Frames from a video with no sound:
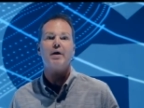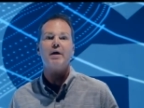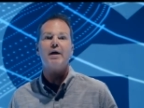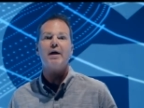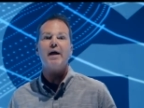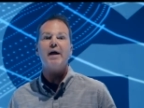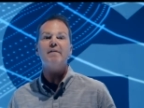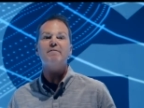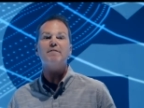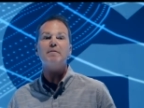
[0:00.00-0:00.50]

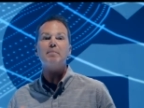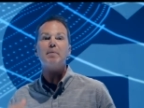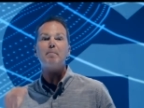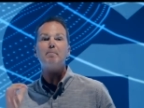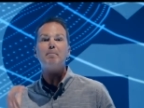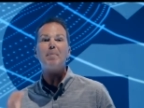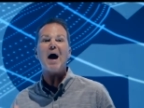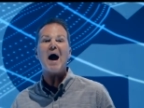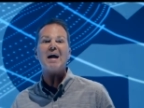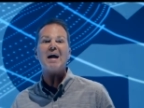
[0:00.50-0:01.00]
And from the
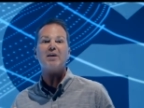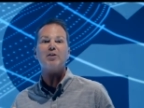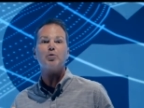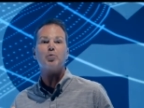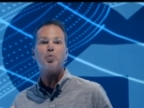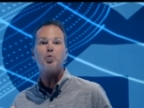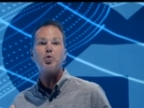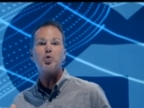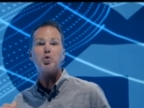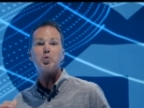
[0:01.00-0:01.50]
back of the
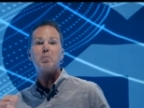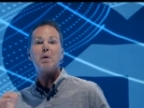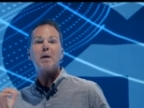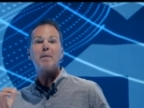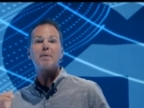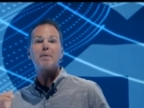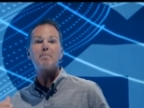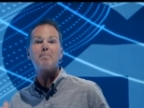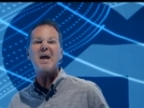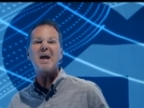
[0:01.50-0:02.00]
room,
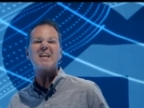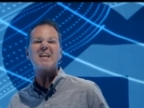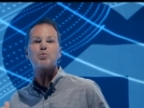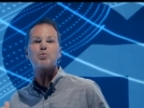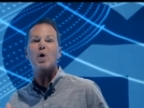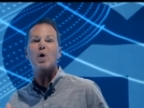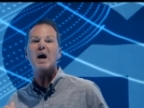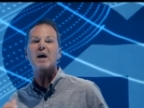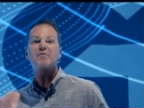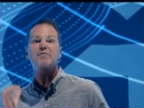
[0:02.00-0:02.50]
the man's
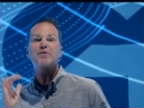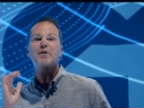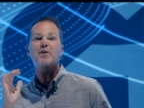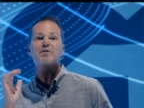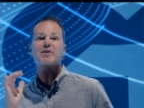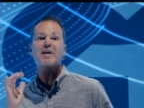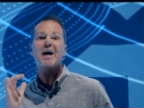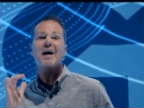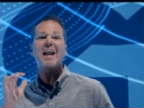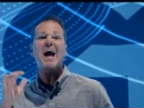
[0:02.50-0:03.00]
wife yells
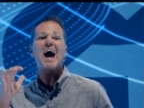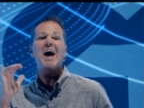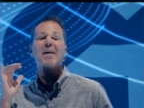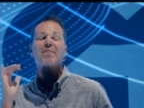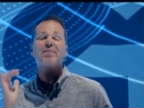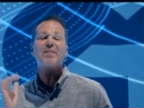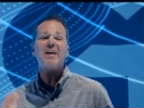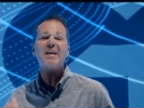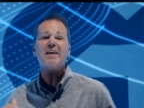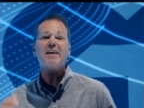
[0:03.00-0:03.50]
out, I
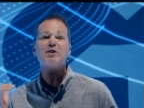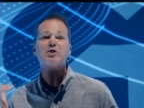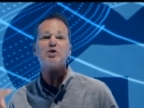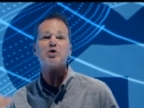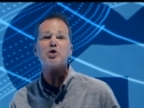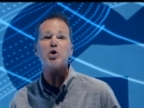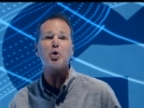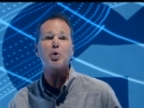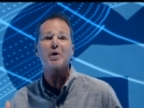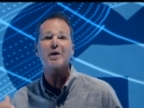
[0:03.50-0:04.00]
think he
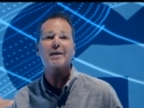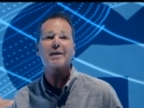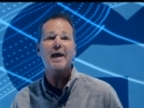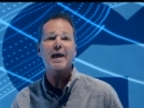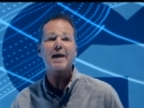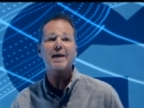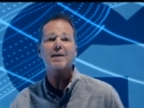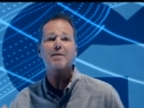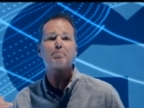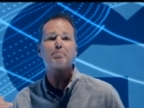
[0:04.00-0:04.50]
stole a
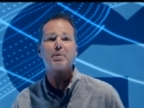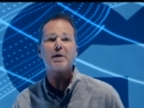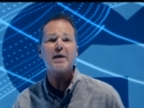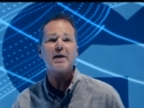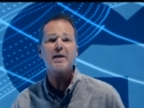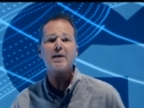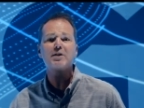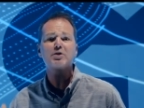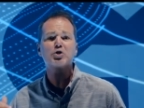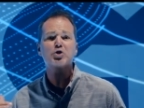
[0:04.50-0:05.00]
can of
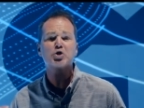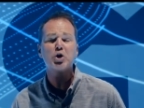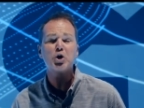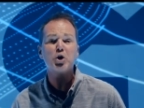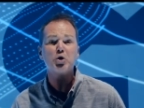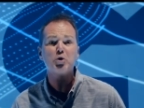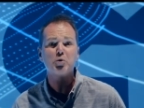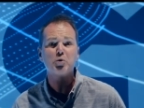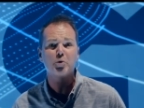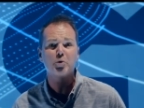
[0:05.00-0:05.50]
peas,
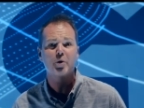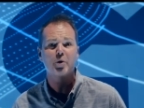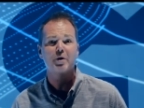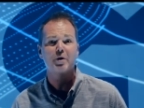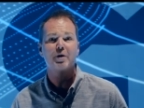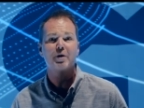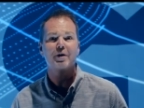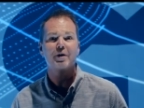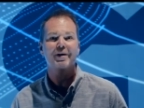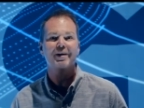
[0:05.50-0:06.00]
too.
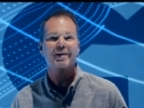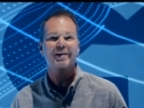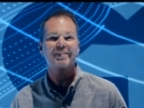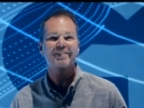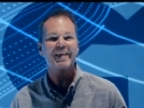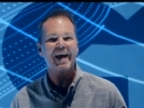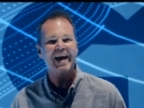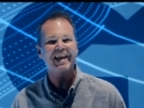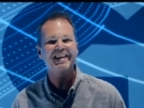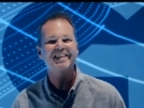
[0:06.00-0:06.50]

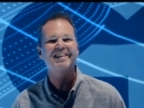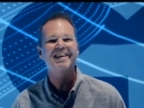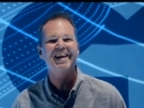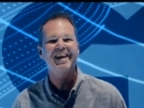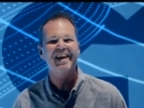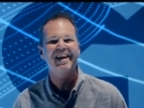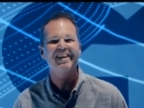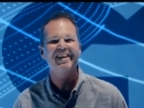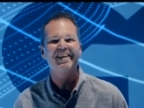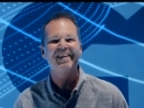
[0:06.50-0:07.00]
That
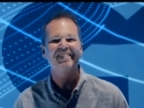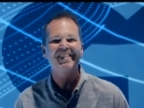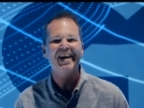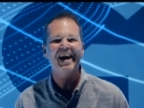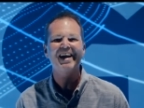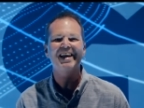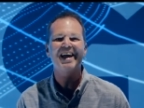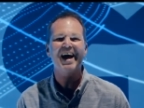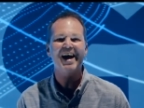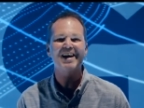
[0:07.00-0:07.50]
day,
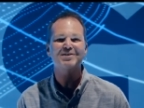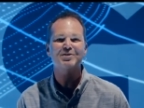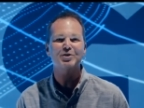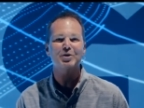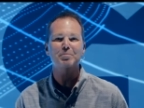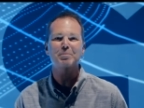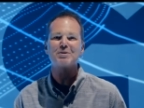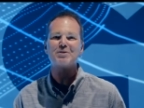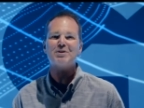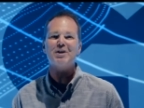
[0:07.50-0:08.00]
that guy's
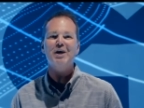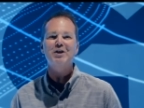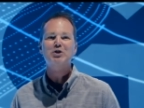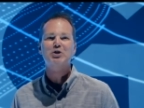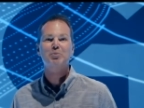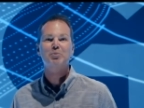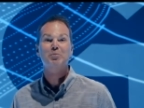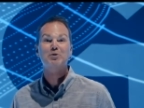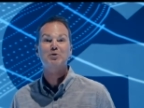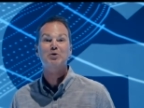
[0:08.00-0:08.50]

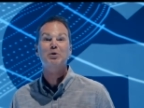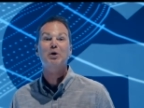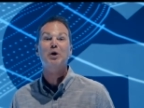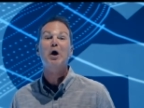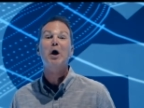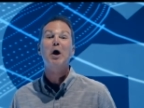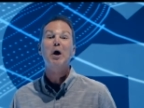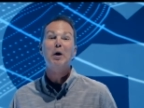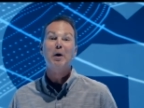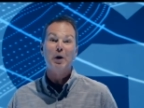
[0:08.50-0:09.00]
limitation was going to
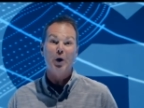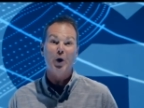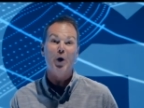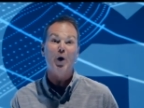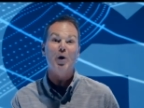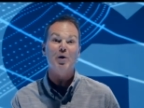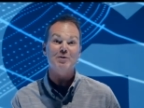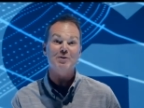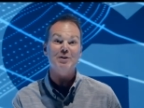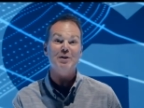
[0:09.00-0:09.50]

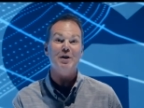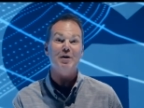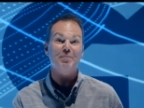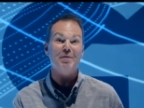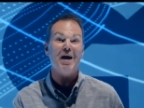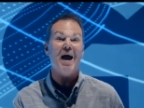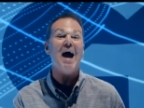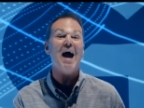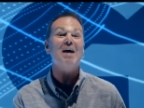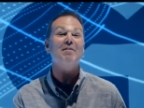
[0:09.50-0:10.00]
cause him to
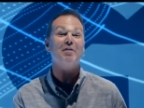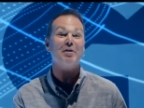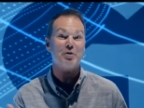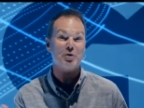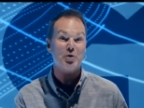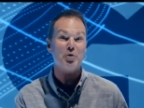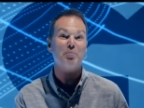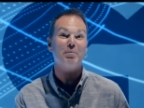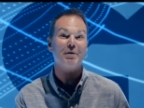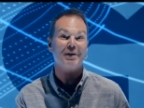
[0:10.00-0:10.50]
have a
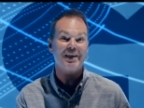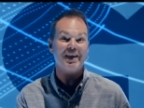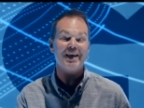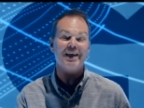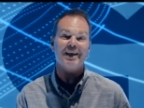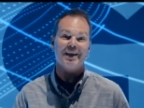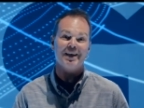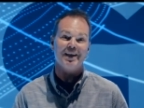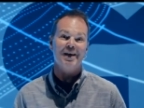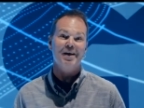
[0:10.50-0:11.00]
new
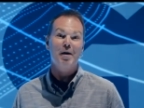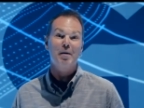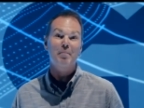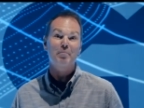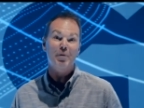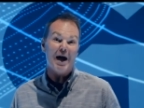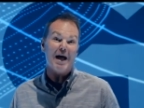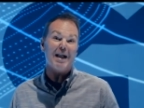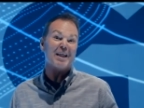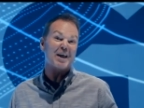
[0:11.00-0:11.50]
beginning,
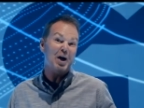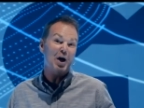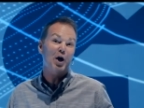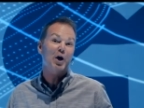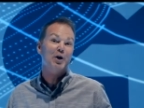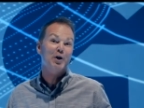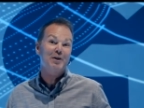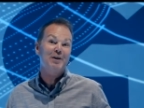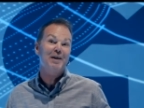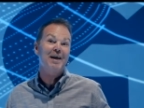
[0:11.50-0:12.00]
probably
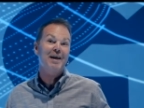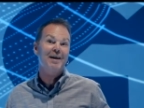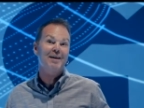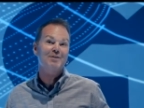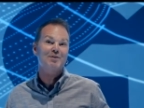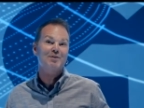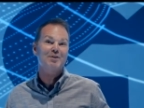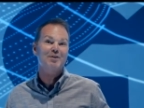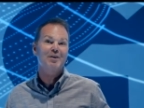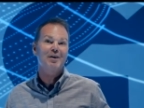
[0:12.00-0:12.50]
100
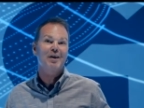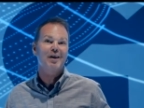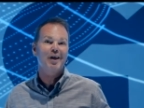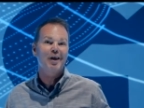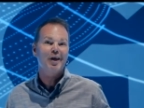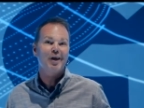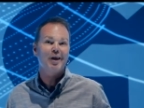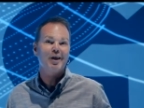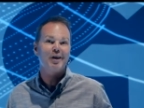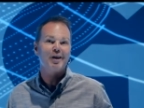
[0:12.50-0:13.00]
days
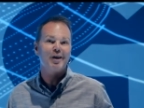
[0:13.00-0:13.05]
in